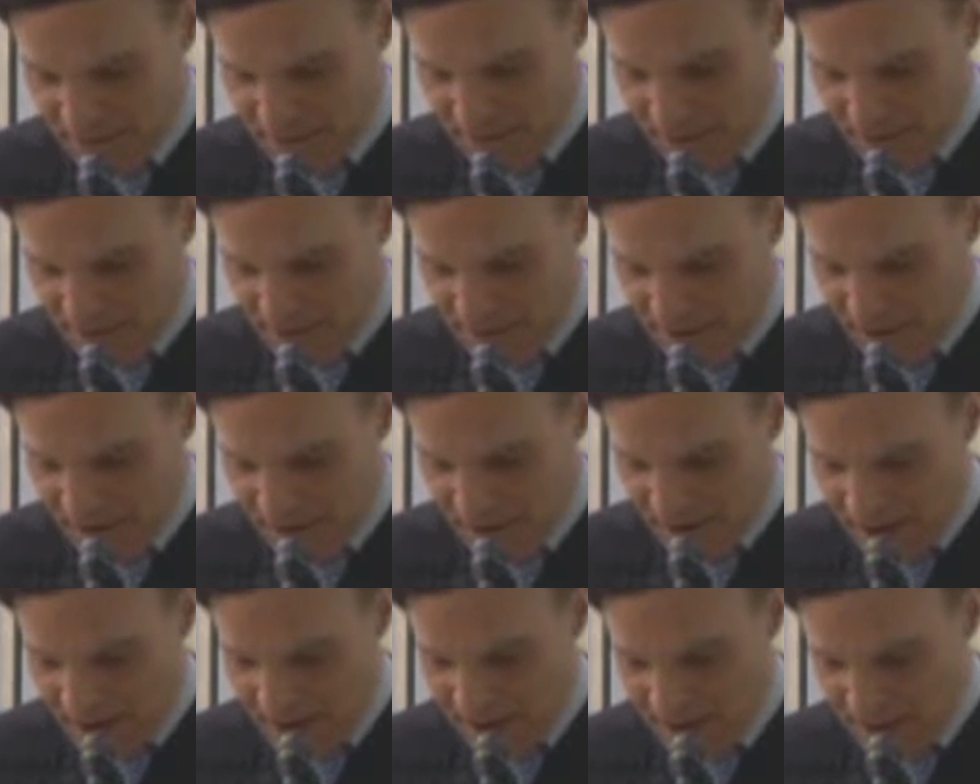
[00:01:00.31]
He said,
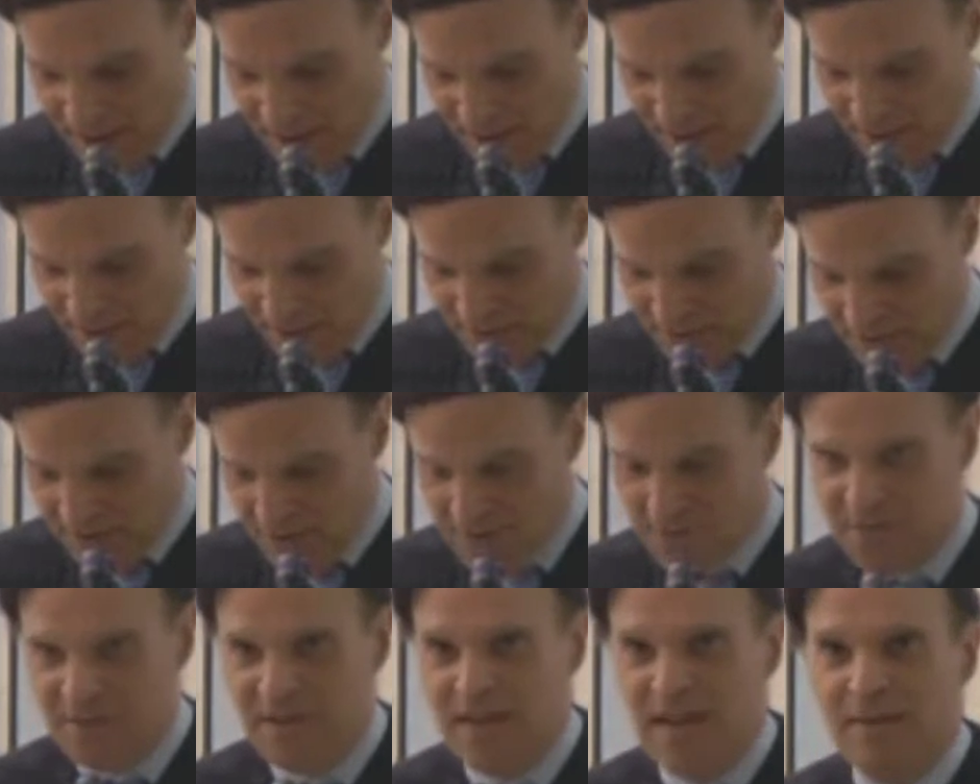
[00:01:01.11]
"I covet the
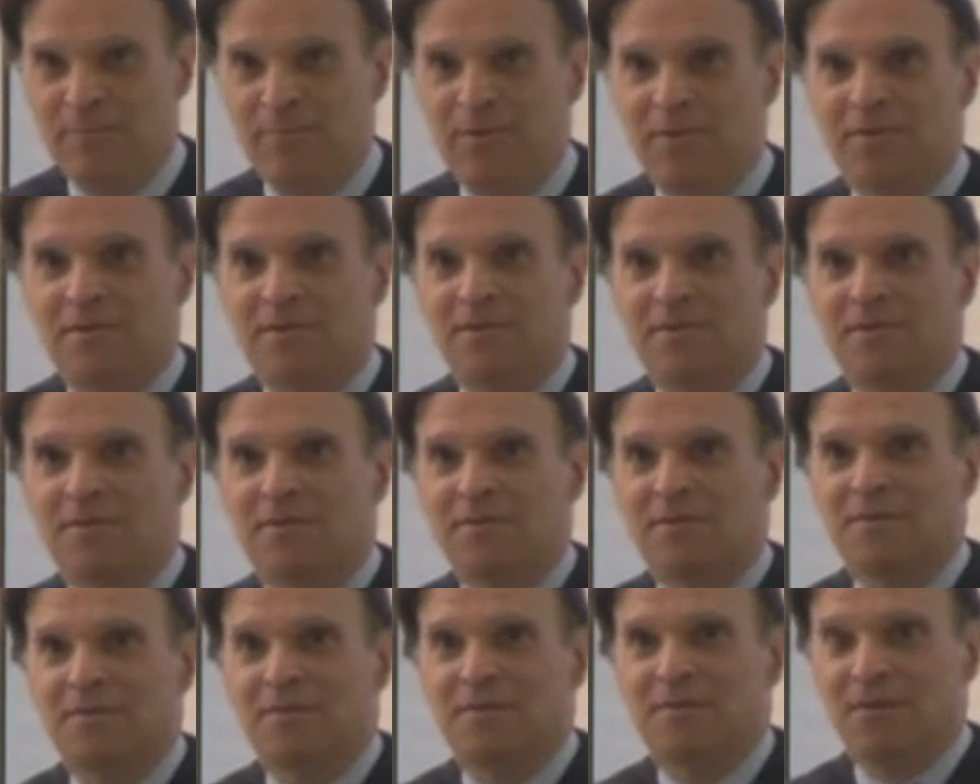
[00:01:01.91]
assignment
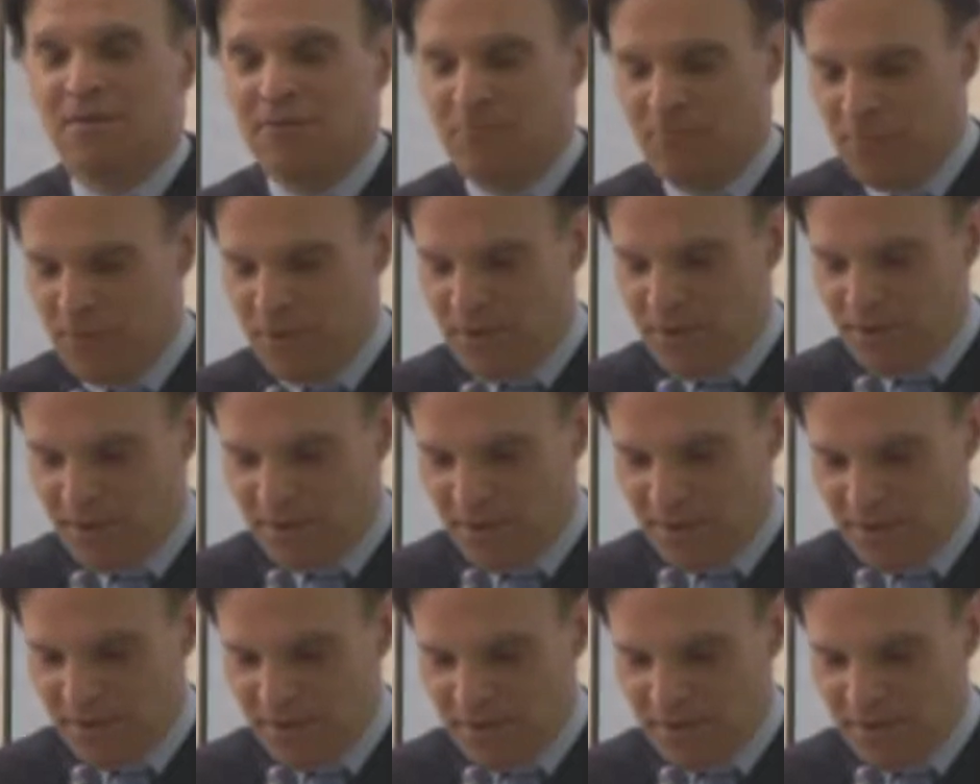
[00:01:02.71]
of being